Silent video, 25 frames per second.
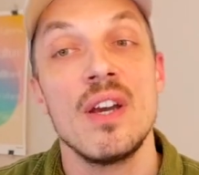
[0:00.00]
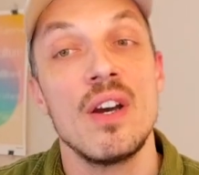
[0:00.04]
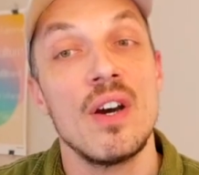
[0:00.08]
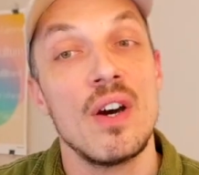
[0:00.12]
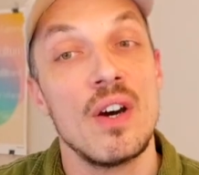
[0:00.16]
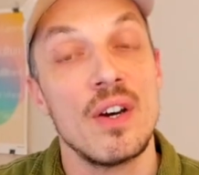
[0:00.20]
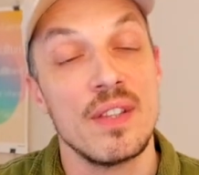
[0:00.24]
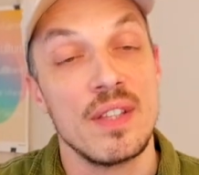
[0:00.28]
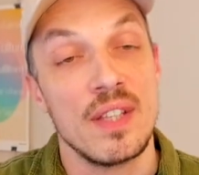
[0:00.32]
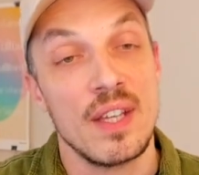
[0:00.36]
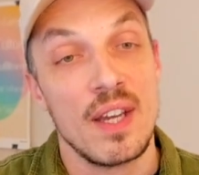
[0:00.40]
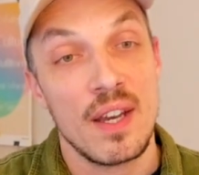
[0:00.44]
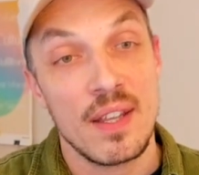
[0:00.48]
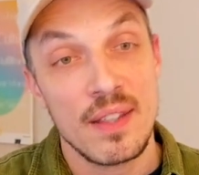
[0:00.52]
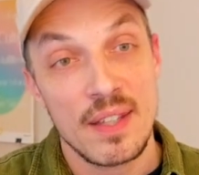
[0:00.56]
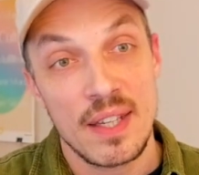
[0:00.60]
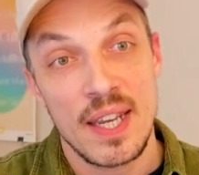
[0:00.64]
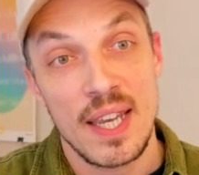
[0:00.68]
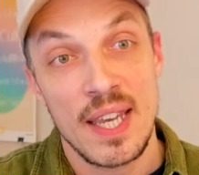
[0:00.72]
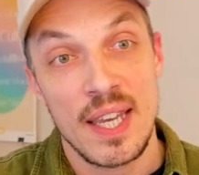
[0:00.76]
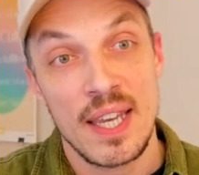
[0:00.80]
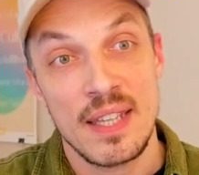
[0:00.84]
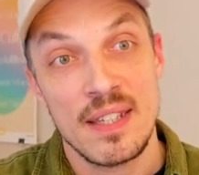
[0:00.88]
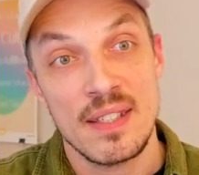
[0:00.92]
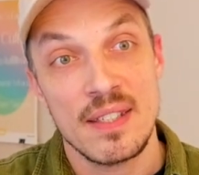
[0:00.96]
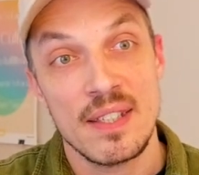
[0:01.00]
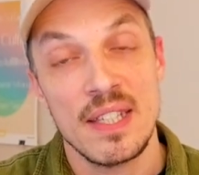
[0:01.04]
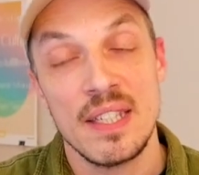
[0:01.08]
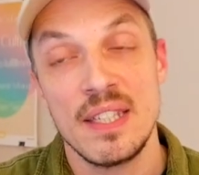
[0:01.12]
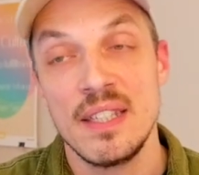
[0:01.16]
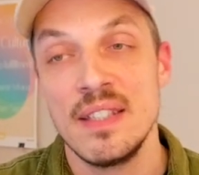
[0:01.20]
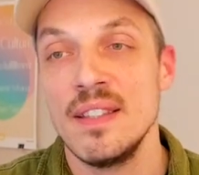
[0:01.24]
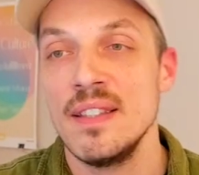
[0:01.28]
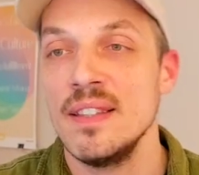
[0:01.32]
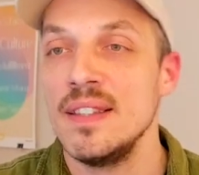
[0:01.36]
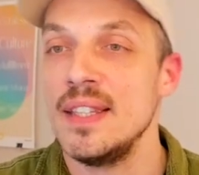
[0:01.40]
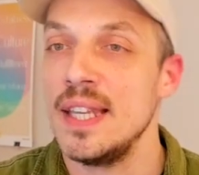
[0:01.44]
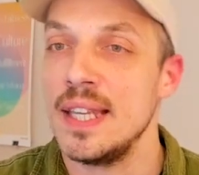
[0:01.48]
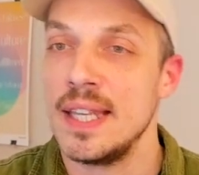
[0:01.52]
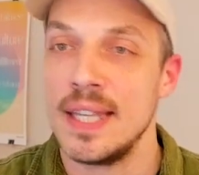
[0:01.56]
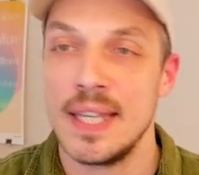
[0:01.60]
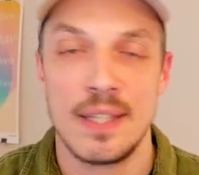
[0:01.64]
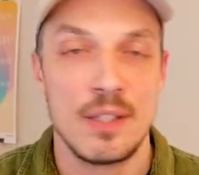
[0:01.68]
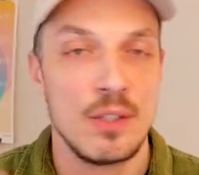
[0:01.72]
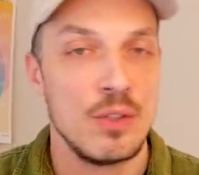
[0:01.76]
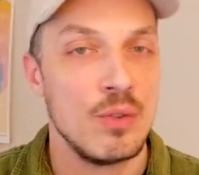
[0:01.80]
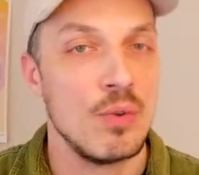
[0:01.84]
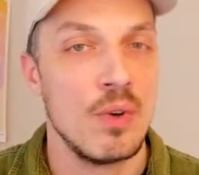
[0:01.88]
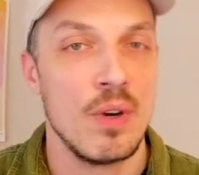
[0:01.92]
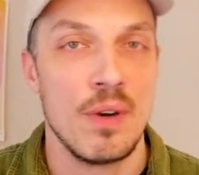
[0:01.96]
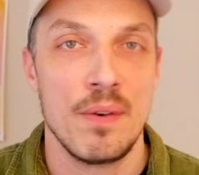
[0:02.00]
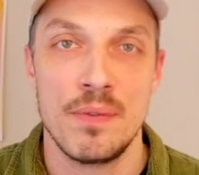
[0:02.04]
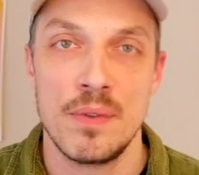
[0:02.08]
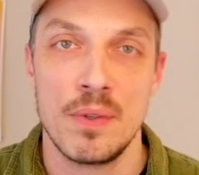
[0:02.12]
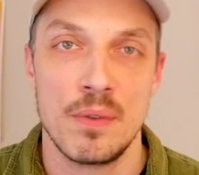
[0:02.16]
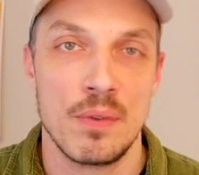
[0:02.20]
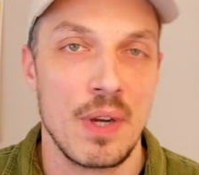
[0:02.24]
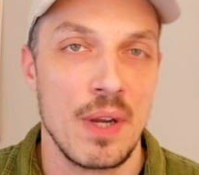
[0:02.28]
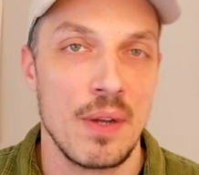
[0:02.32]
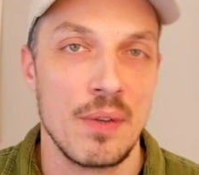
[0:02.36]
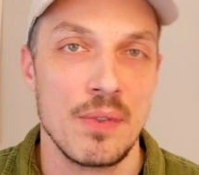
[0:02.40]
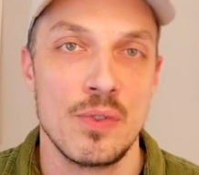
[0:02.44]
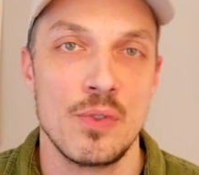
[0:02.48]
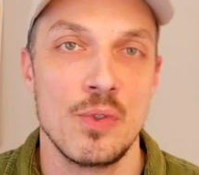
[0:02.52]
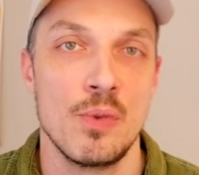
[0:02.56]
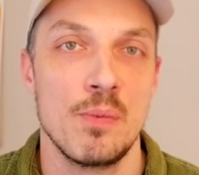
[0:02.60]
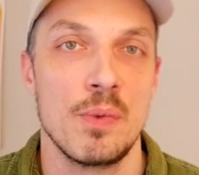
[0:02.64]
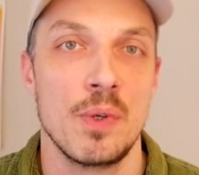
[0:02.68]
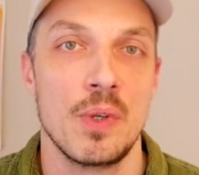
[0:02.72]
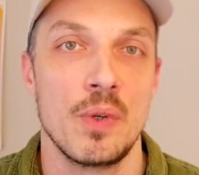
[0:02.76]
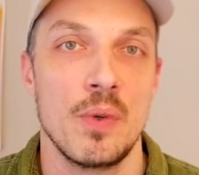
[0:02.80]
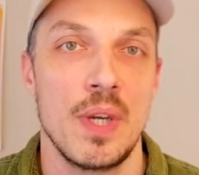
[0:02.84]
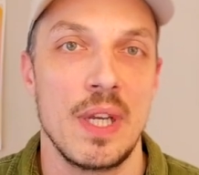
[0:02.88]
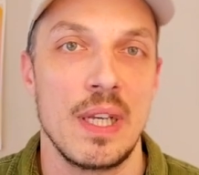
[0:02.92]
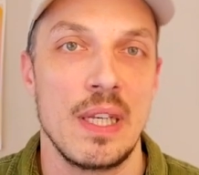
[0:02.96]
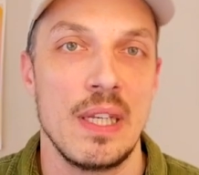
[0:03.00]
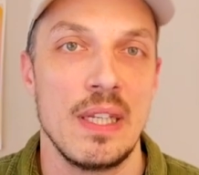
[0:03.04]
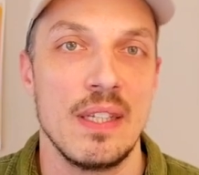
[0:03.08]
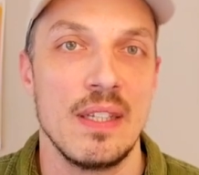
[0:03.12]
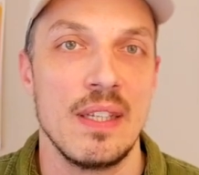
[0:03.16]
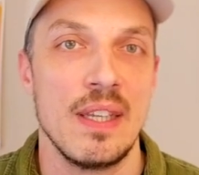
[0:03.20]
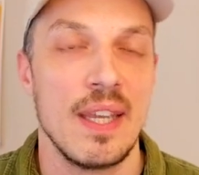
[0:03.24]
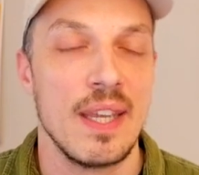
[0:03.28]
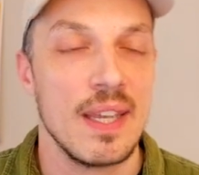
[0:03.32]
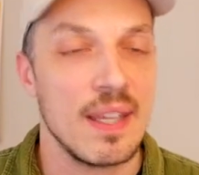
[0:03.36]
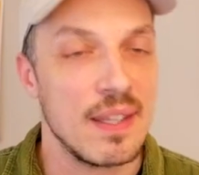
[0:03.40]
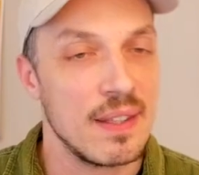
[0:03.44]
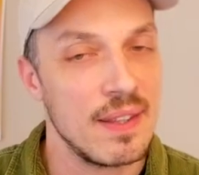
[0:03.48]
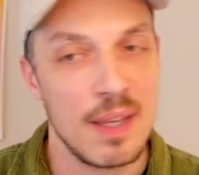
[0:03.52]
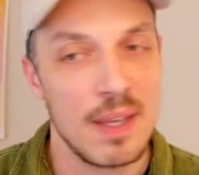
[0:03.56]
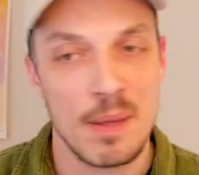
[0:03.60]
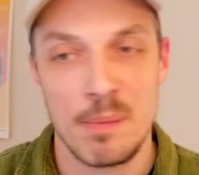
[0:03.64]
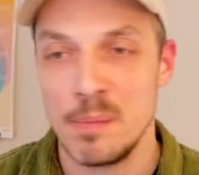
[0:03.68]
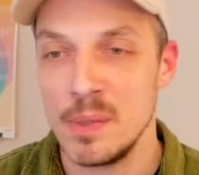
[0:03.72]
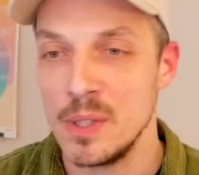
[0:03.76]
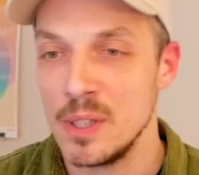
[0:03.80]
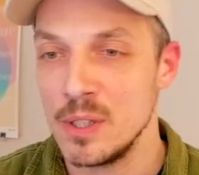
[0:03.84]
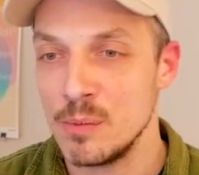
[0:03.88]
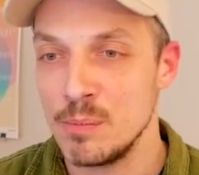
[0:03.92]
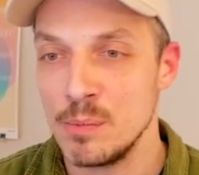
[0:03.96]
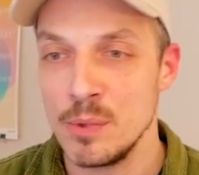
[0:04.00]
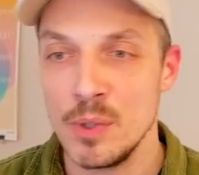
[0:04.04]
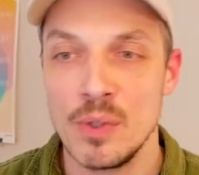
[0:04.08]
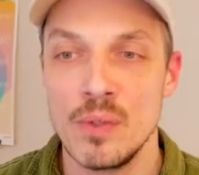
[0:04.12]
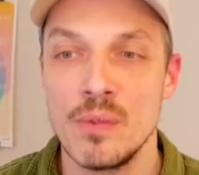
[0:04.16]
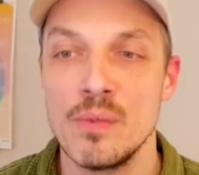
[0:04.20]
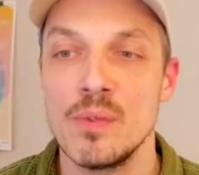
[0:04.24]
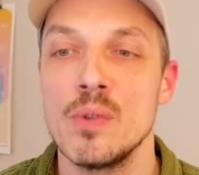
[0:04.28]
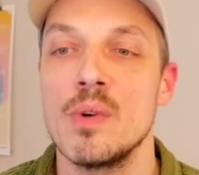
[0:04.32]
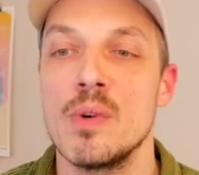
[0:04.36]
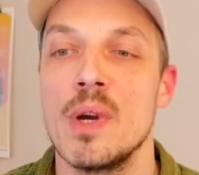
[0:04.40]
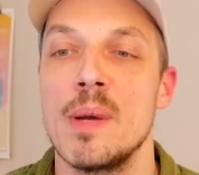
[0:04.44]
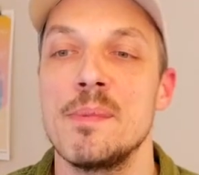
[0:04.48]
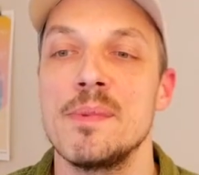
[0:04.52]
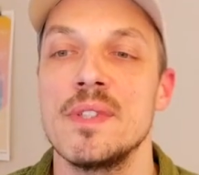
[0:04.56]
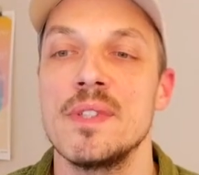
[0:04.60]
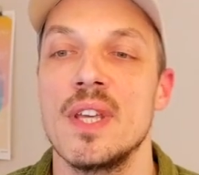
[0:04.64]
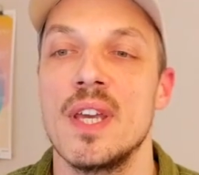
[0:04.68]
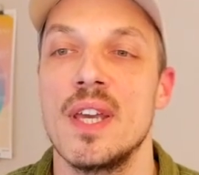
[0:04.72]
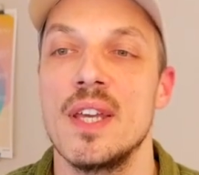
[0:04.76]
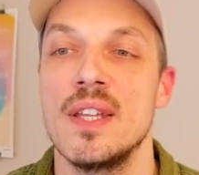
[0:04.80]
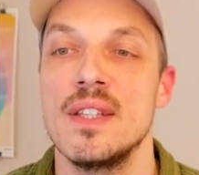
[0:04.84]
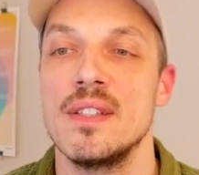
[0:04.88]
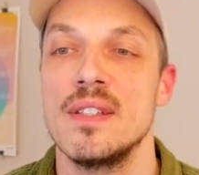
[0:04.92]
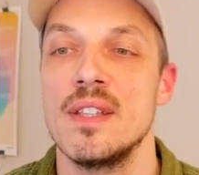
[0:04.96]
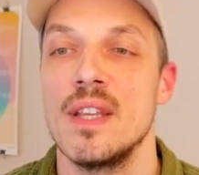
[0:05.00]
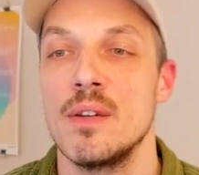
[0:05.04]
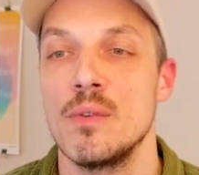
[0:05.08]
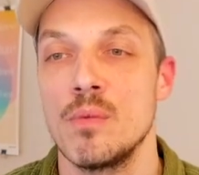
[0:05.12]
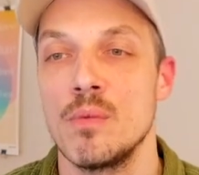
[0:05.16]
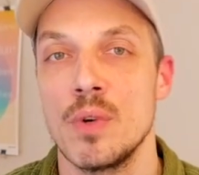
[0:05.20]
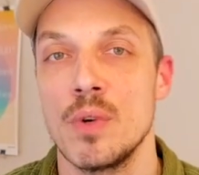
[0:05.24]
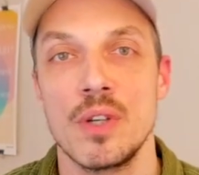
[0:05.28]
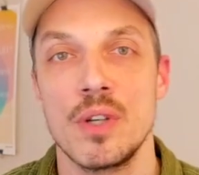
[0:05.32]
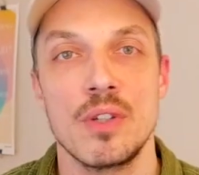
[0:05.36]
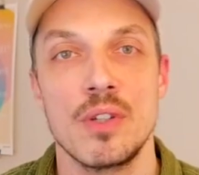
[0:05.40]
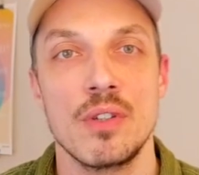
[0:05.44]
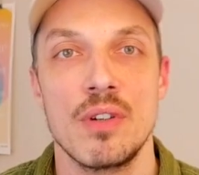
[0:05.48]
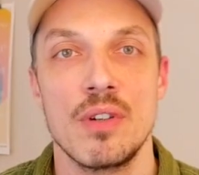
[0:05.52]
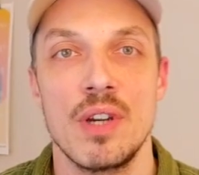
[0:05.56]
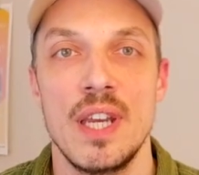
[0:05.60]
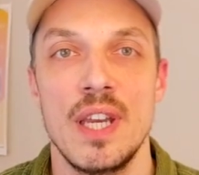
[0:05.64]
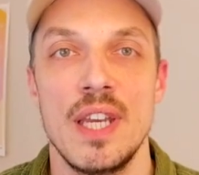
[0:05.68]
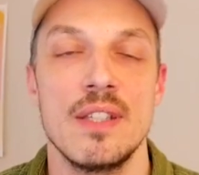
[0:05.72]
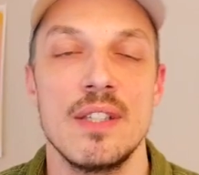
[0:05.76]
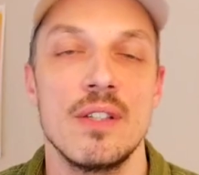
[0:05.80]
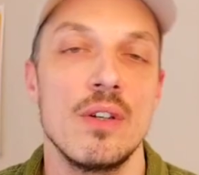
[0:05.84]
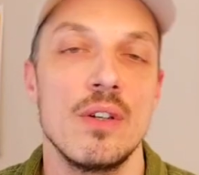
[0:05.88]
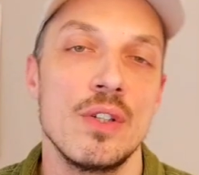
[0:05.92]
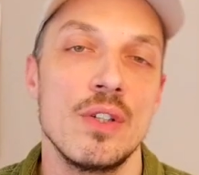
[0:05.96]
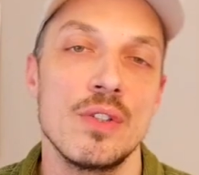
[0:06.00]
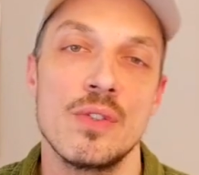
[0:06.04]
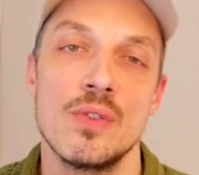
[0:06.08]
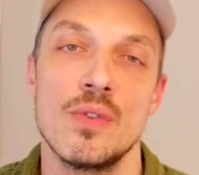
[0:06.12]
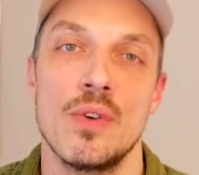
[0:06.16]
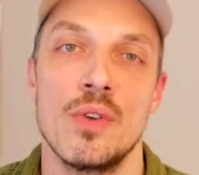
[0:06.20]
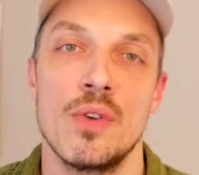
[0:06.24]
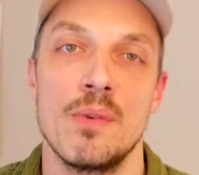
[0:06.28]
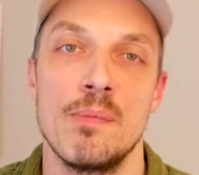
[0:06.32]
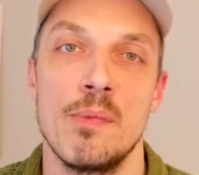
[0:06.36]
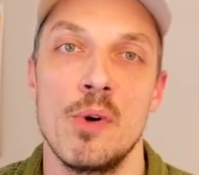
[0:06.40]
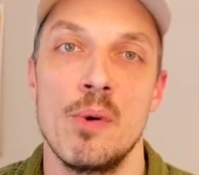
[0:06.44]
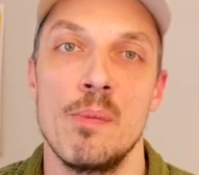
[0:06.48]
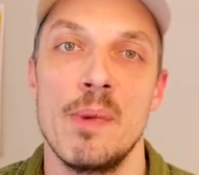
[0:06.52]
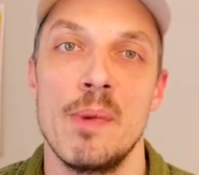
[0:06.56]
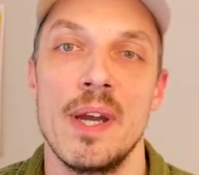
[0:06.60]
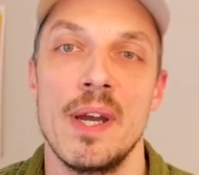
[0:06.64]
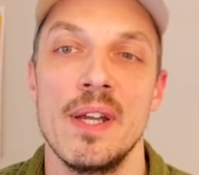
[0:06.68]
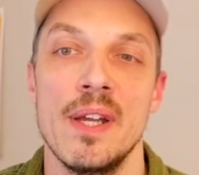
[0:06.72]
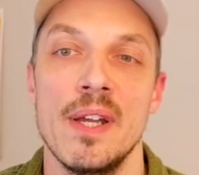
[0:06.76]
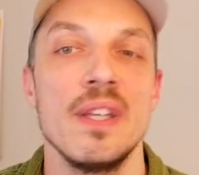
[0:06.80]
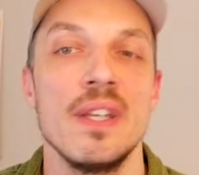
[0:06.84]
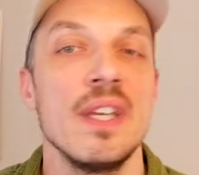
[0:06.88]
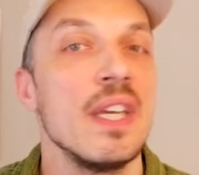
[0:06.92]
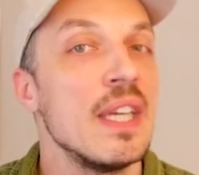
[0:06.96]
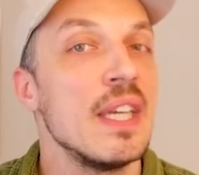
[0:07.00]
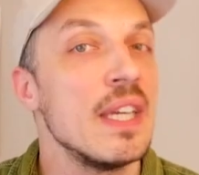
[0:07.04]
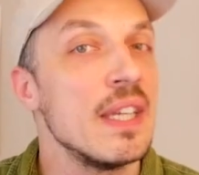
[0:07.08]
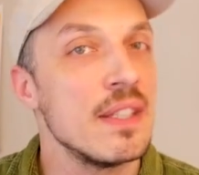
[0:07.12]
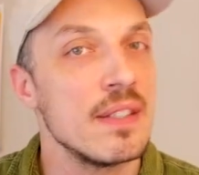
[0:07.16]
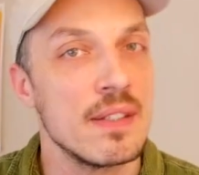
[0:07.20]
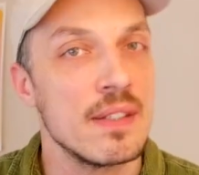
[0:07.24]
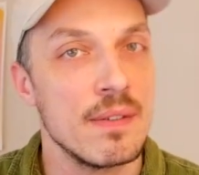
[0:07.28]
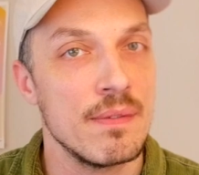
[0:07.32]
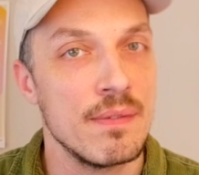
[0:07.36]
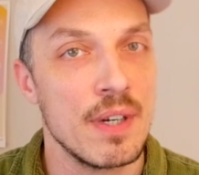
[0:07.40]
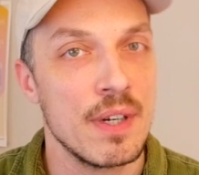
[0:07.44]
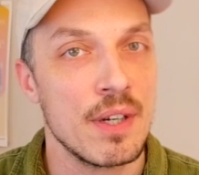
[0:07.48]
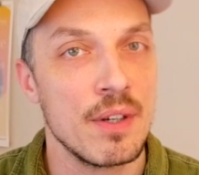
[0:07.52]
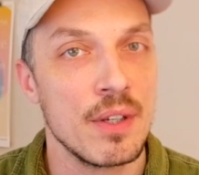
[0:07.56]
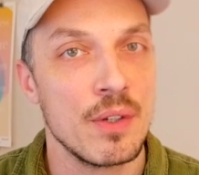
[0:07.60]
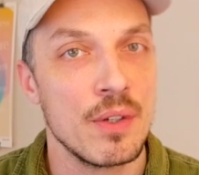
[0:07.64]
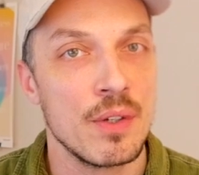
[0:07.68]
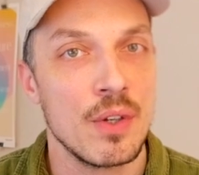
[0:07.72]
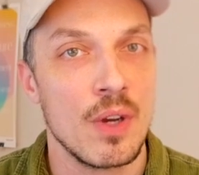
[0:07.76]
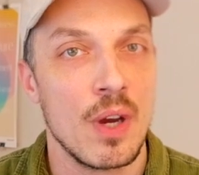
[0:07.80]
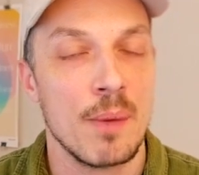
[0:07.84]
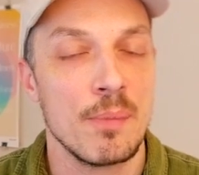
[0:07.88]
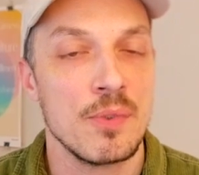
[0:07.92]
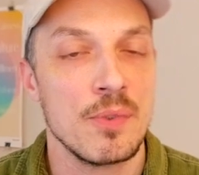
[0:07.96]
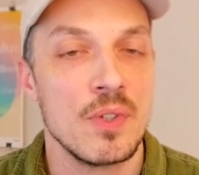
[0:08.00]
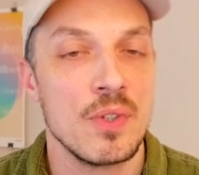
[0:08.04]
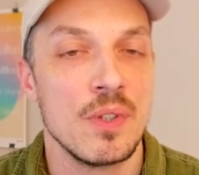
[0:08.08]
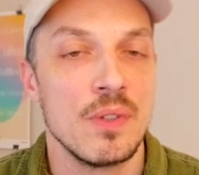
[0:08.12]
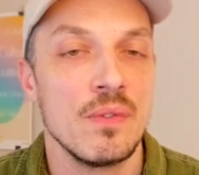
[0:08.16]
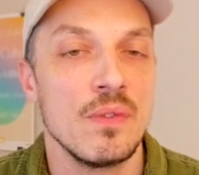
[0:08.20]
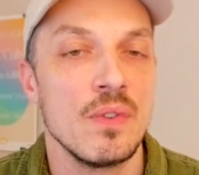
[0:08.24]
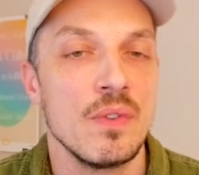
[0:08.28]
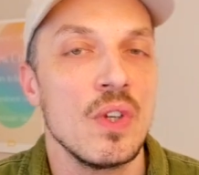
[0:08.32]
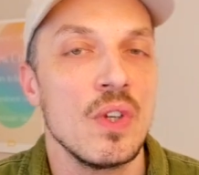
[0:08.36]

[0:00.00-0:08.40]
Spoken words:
On the other hand, they get you off the ground super quickly. Like they build beautiful websites that work great also on mobile. It's a very good option.